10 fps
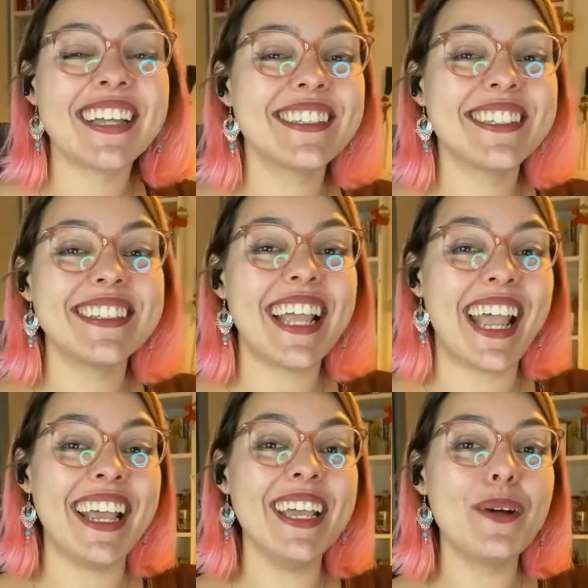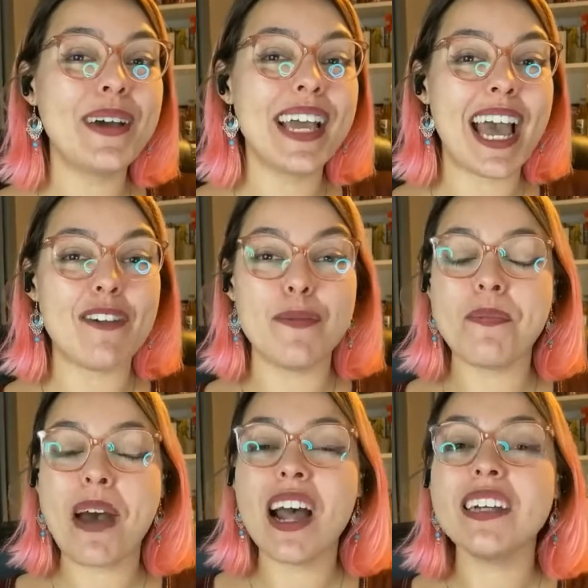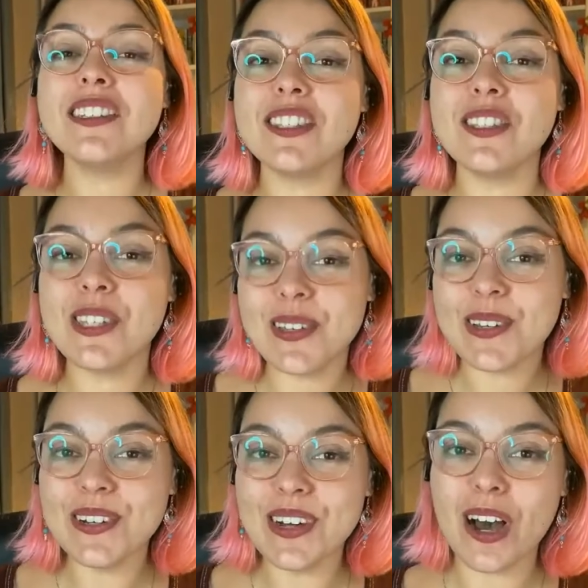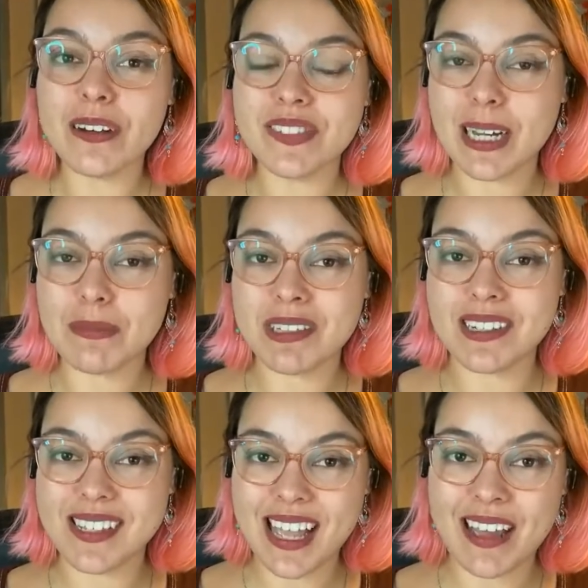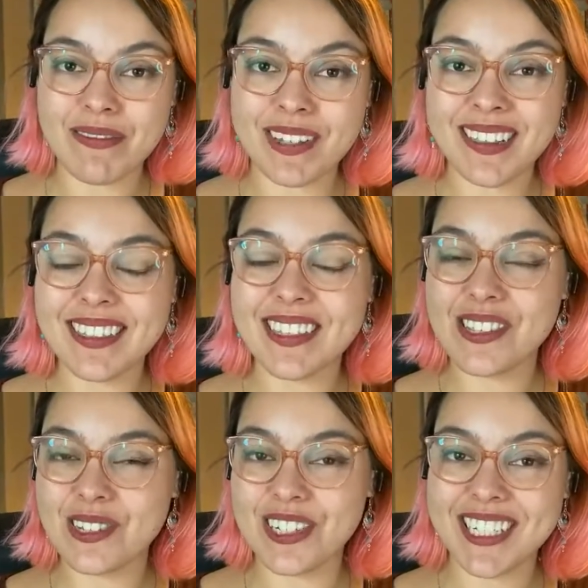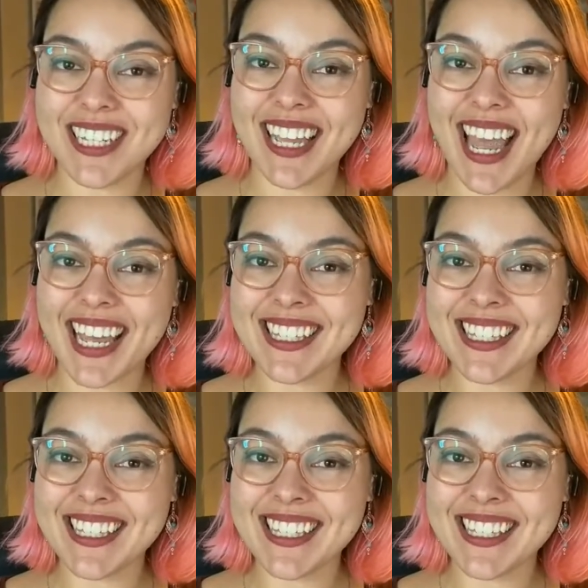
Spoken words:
today we have part 2 of chapter 7, The Sorting Hat,